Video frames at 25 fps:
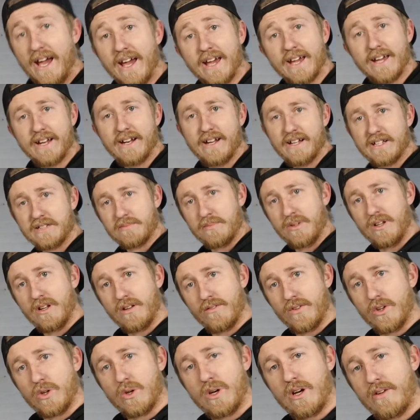And as many
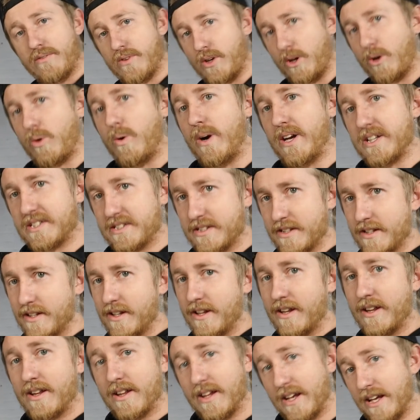of you have requested
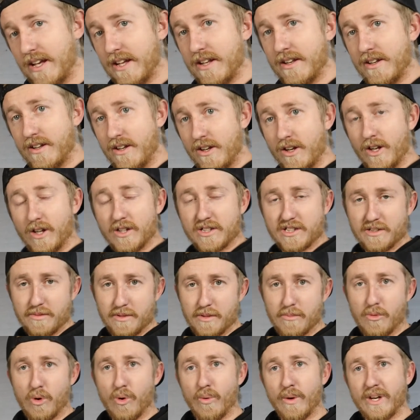in, you know, some of
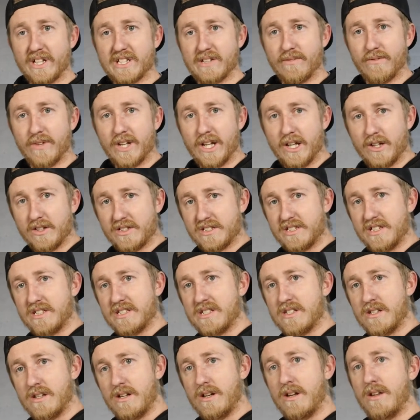the more recent videos
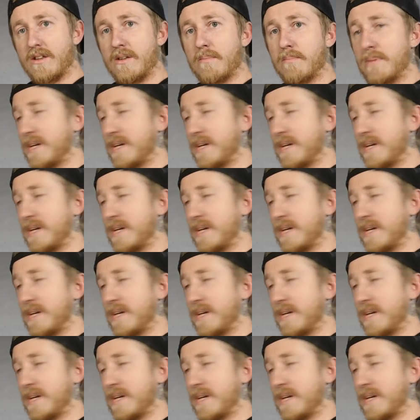since the